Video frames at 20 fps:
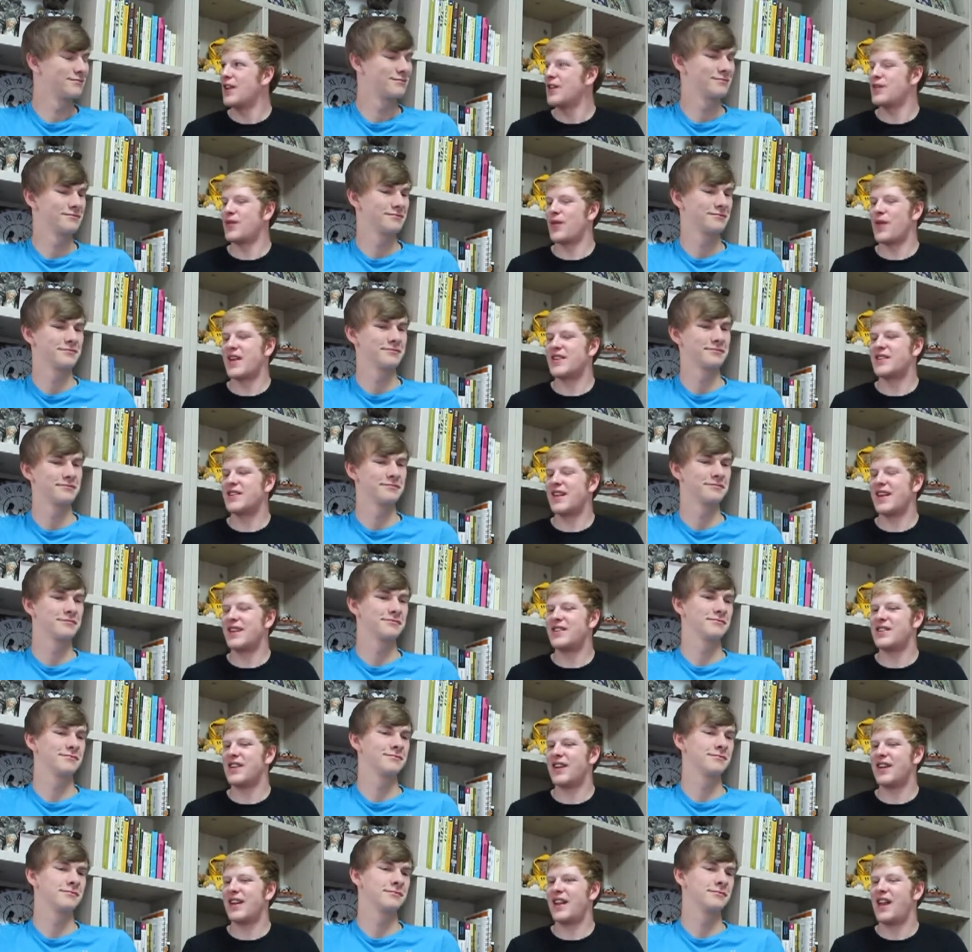Speaker 1: So that's
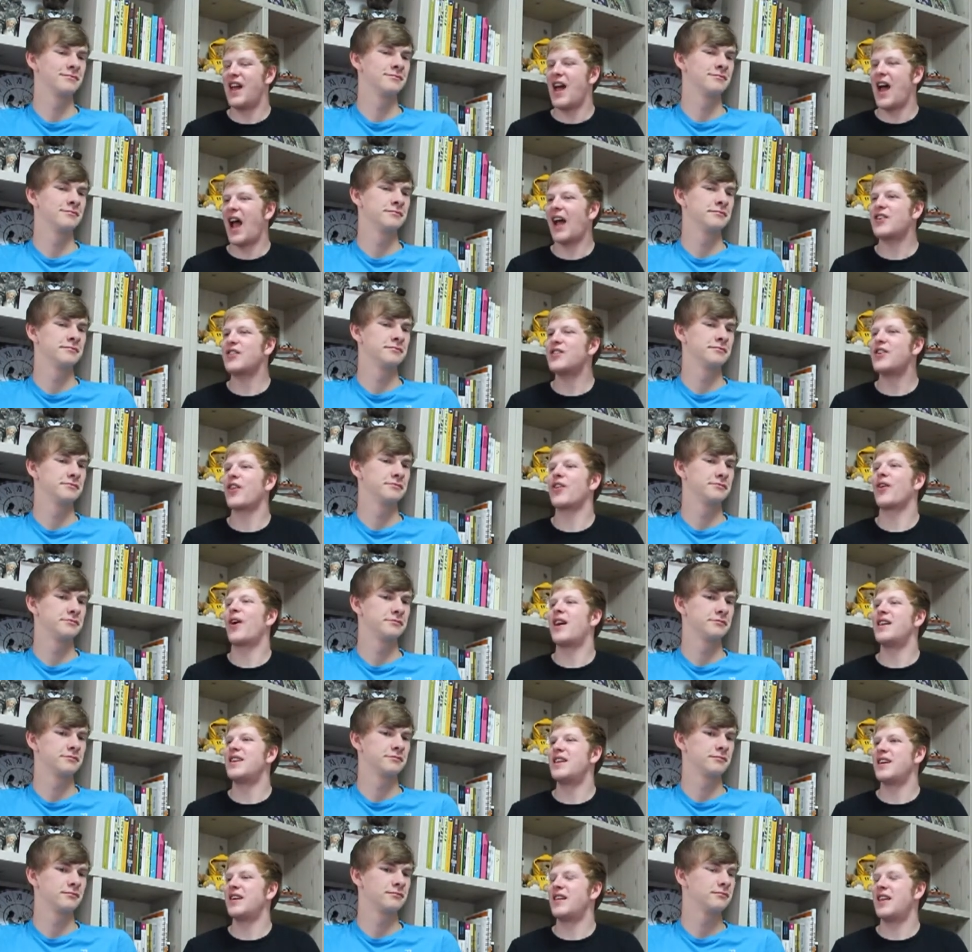that's a that's another
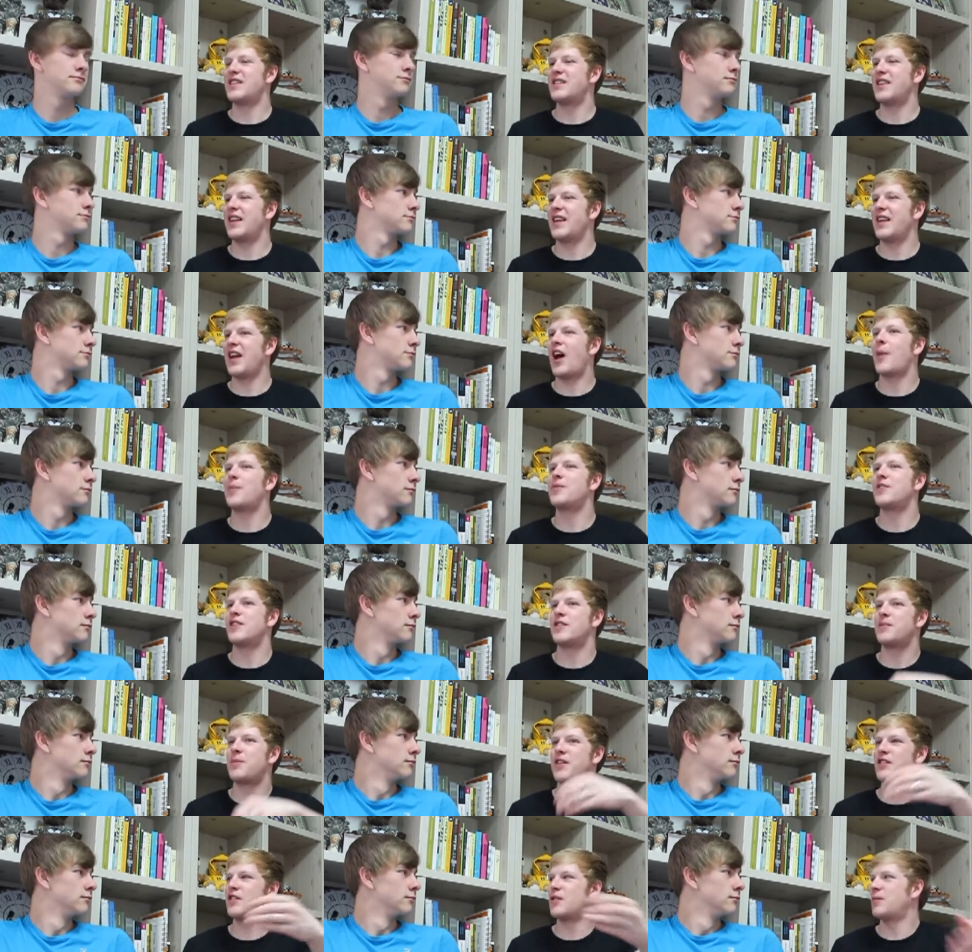idea. That's the opposite
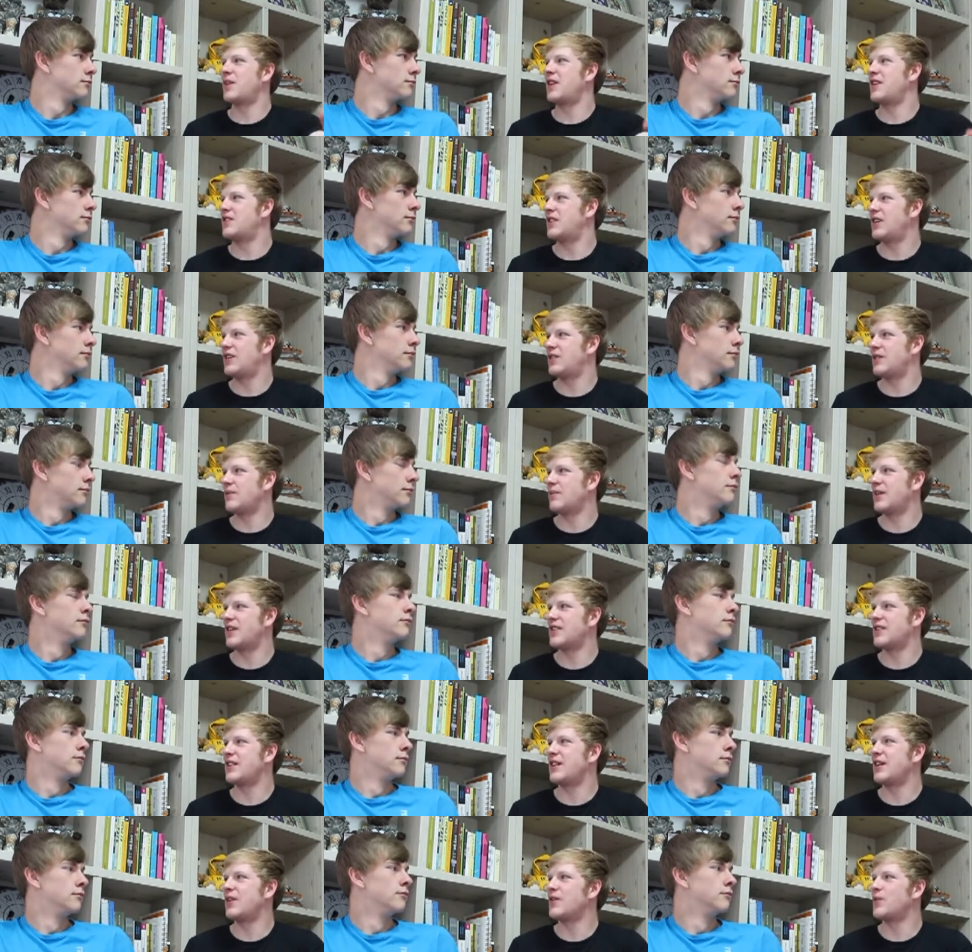spectrum of PlayStation
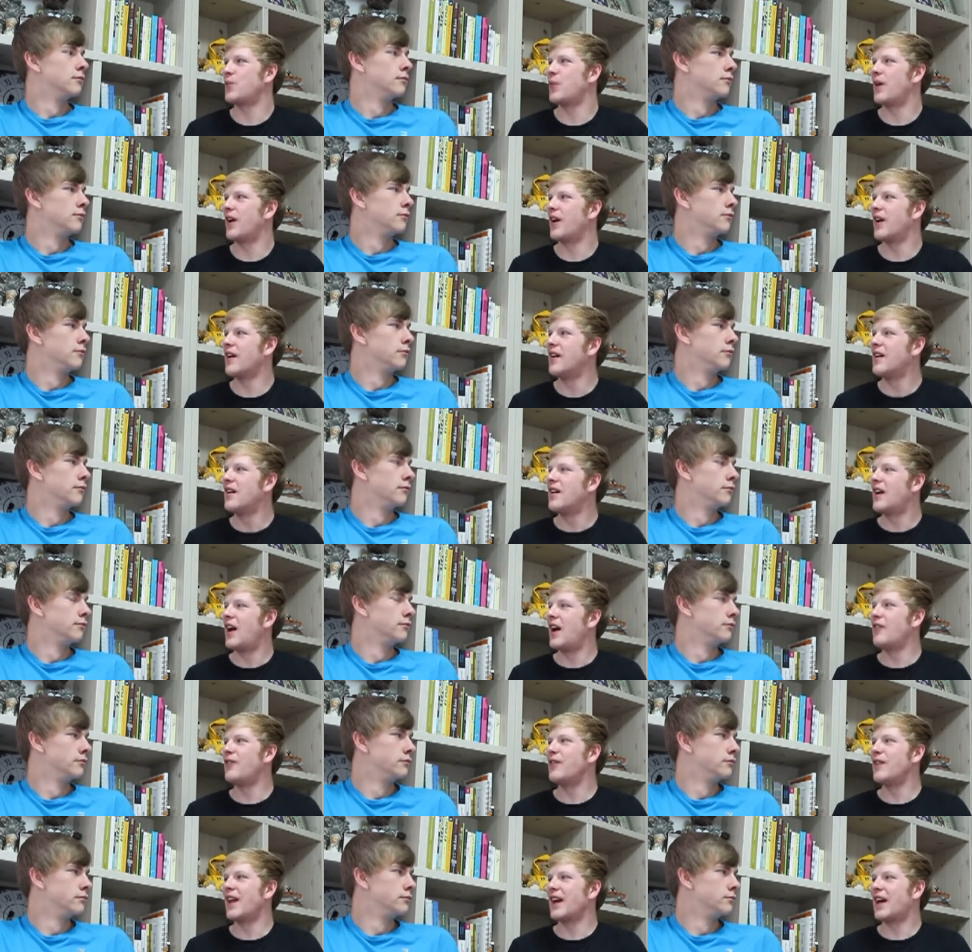Plus guilt, where
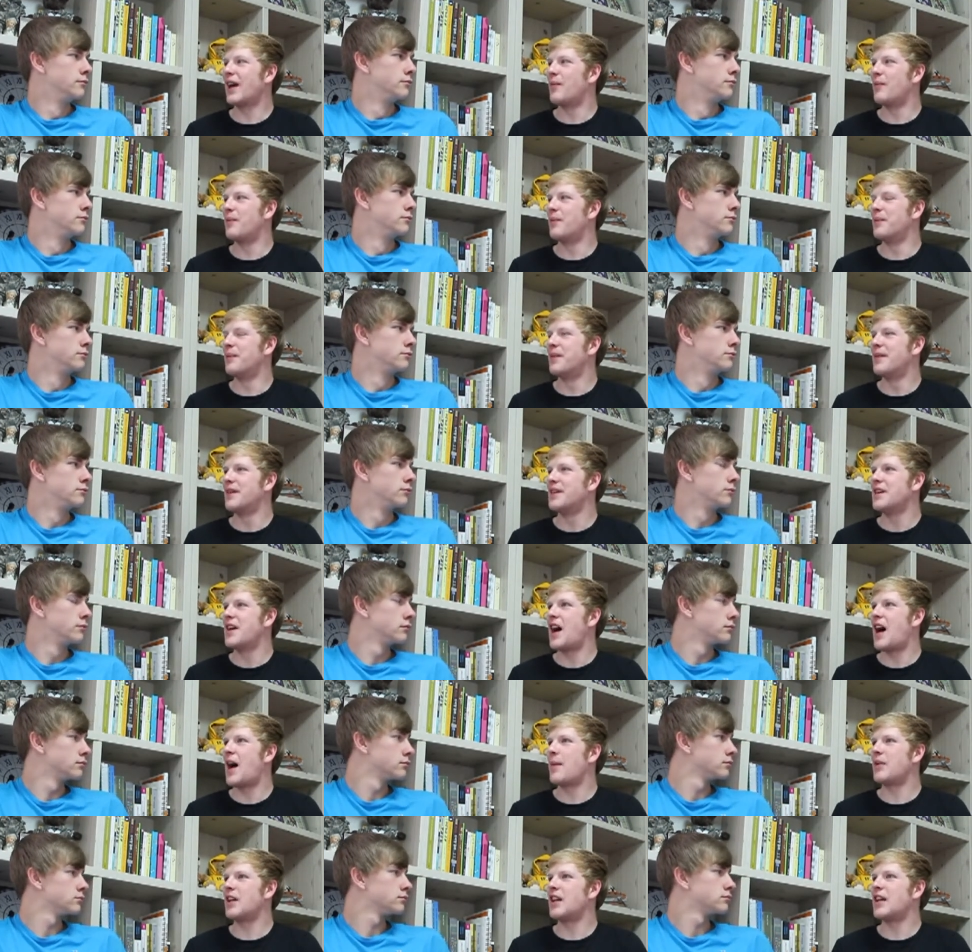I feel like I'm,
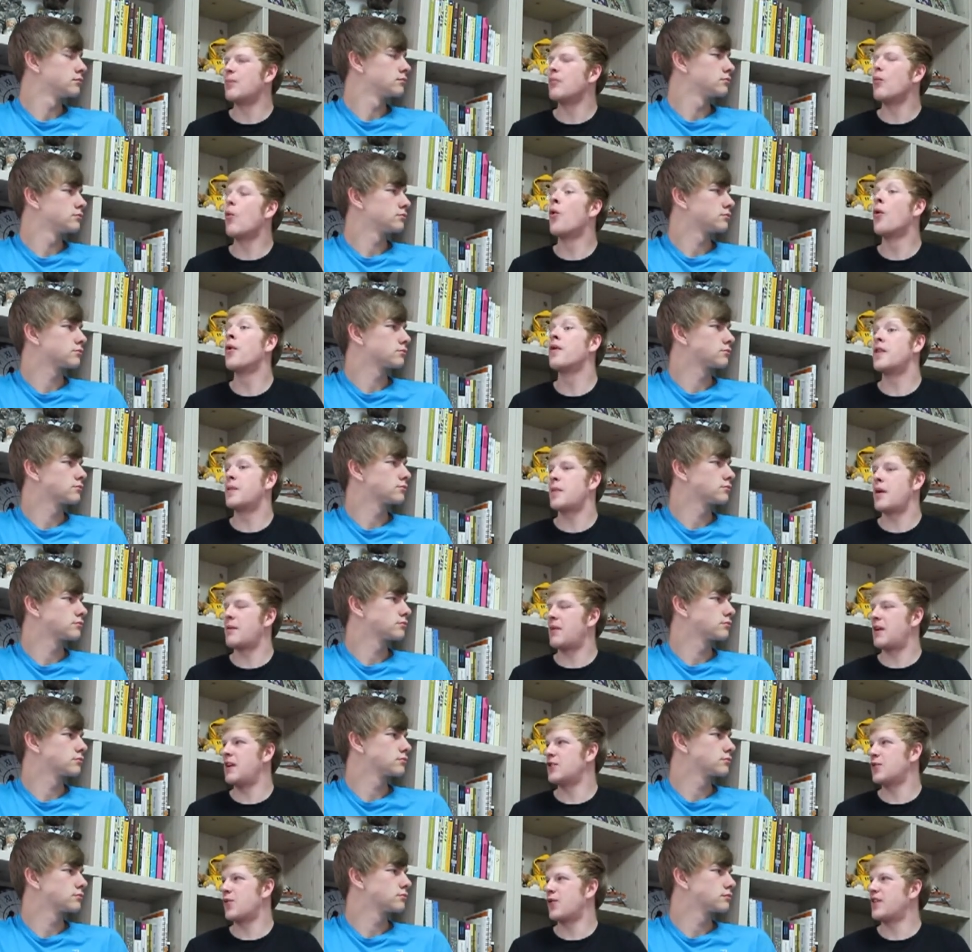I'm getting more than my
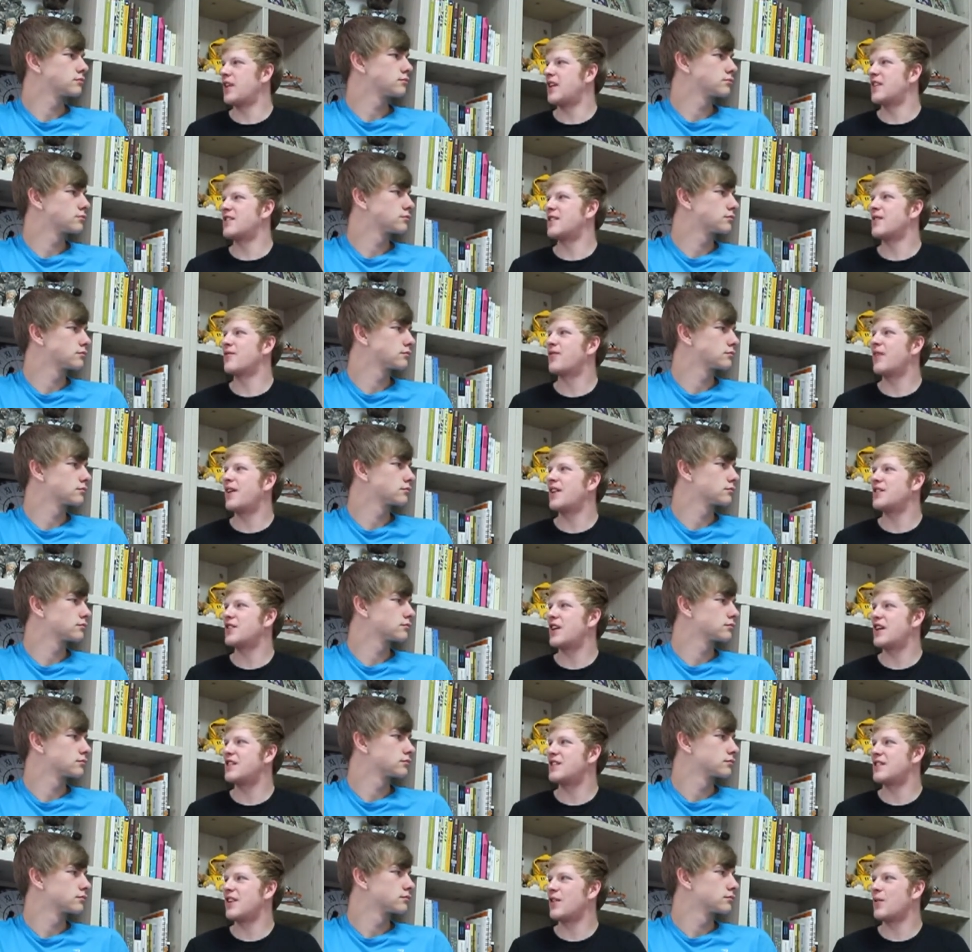money's worth out of some
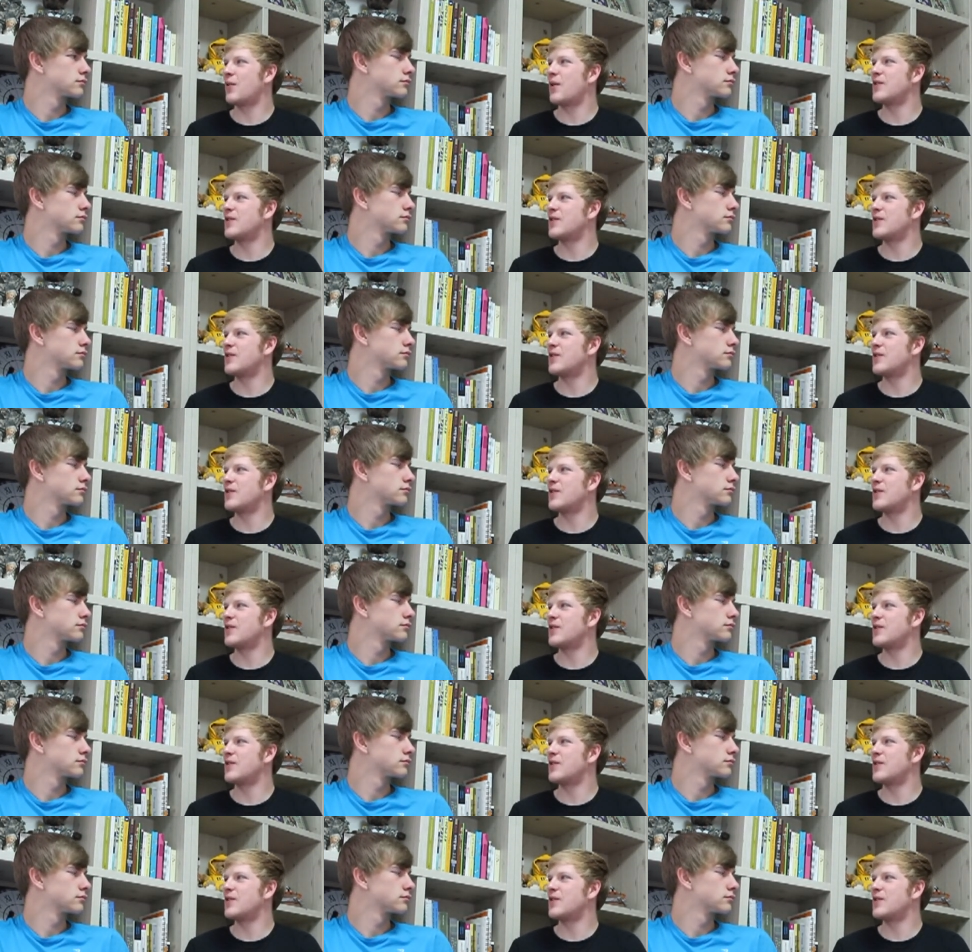franchise, and other